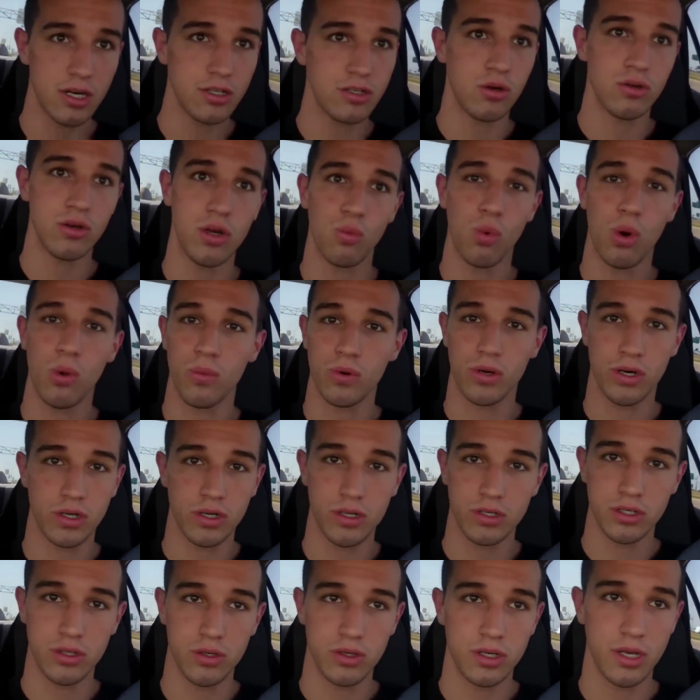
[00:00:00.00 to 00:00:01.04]
Don't know what we're going
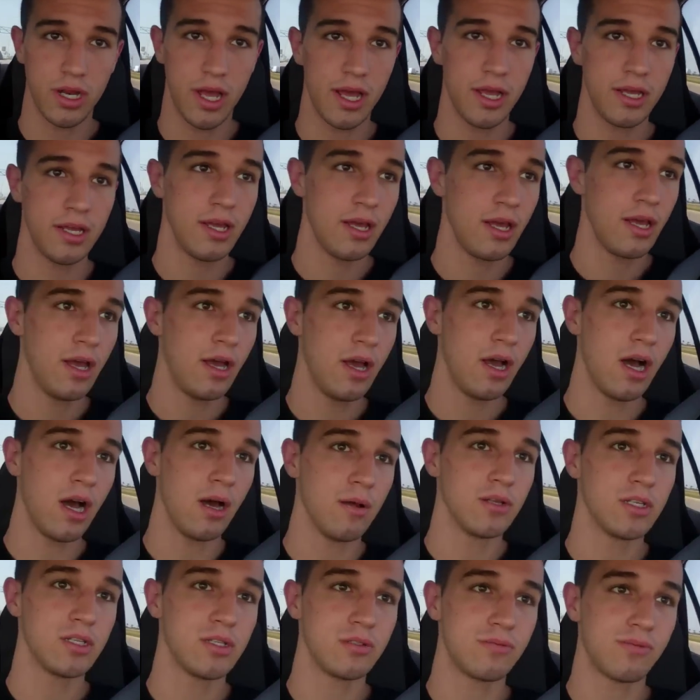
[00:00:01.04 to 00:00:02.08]
to do today.
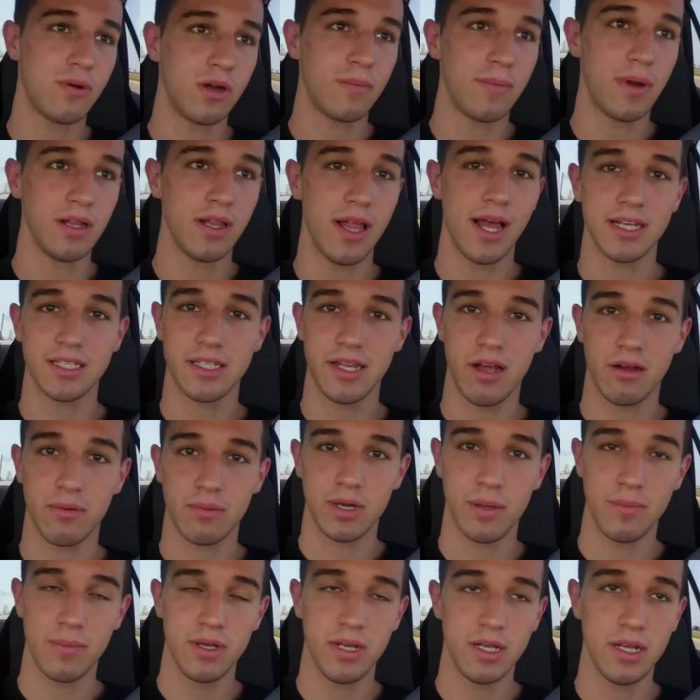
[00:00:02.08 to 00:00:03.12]
This is probably my last day I'm
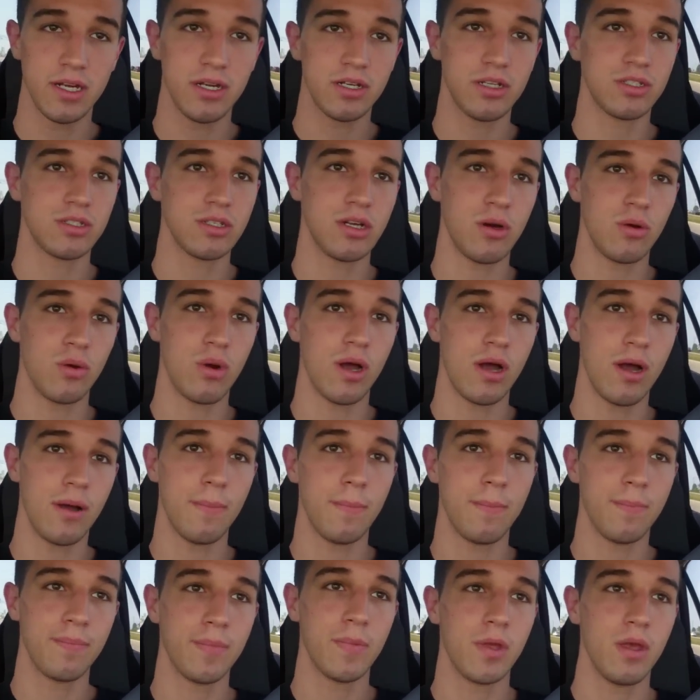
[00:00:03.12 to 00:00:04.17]
going to be here, so
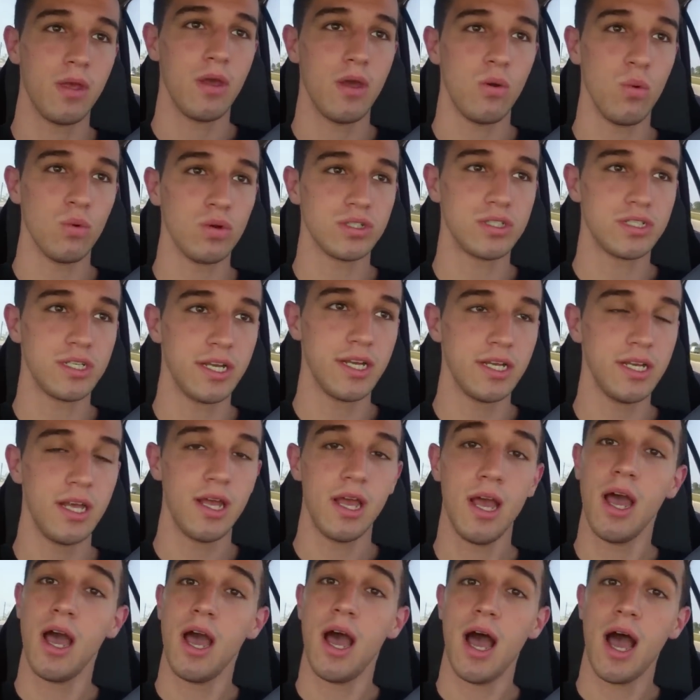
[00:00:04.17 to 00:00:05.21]
we'll see.
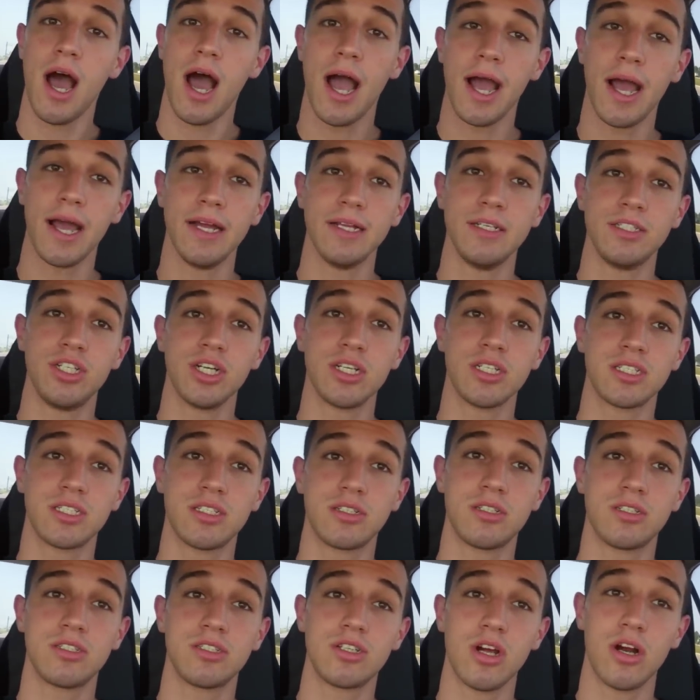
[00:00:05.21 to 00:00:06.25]
I just
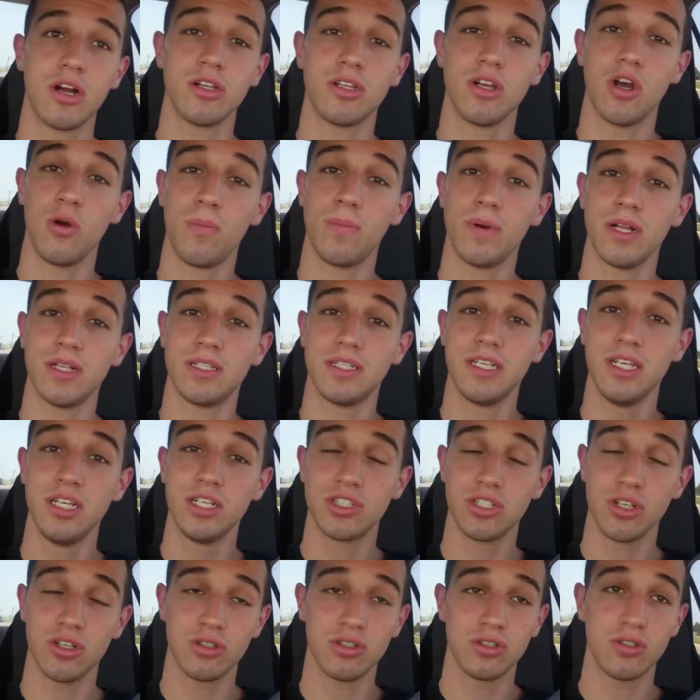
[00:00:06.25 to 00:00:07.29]
started to open a
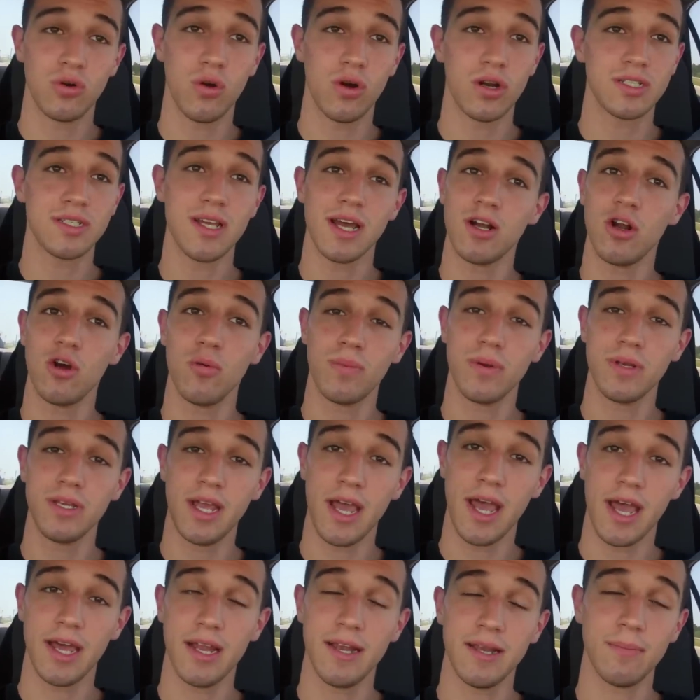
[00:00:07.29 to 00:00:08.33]
t-shirt store. It's not open
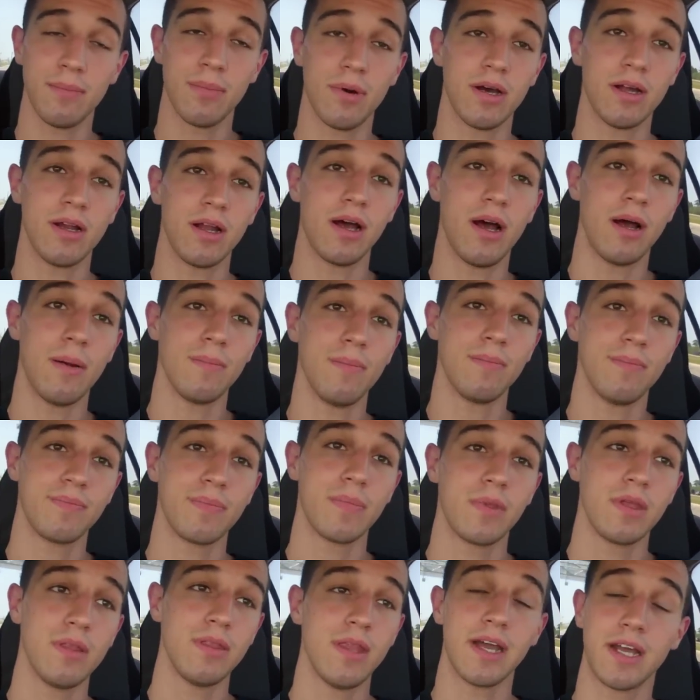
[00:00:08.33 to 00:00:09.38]
yet, but
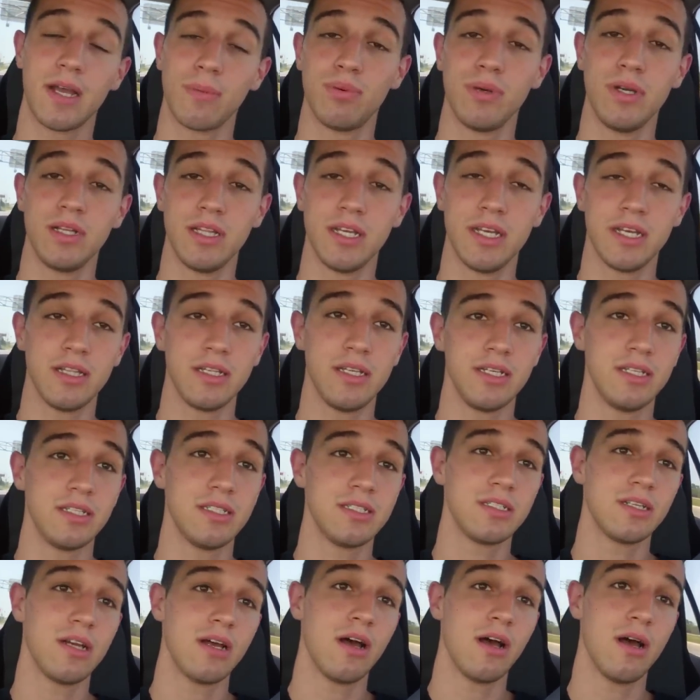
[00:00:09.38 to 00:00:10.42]
not completely at
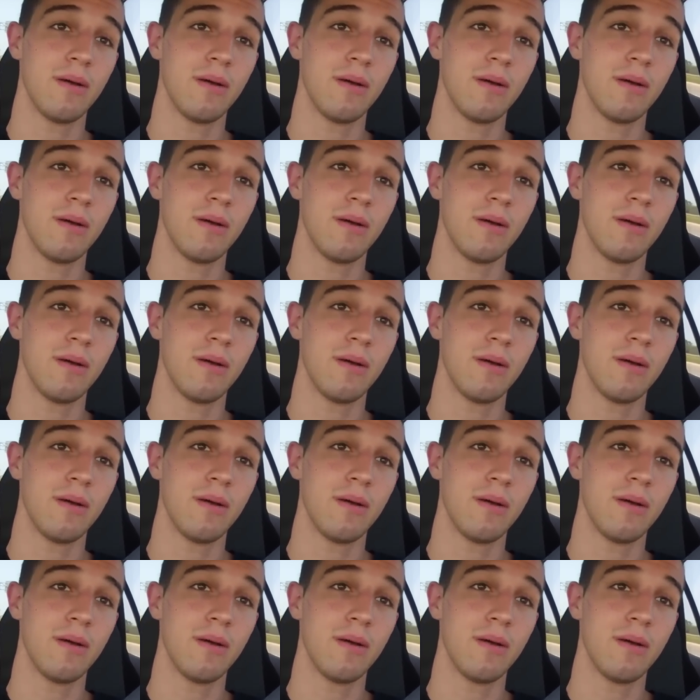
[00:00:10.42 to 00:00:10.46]
least.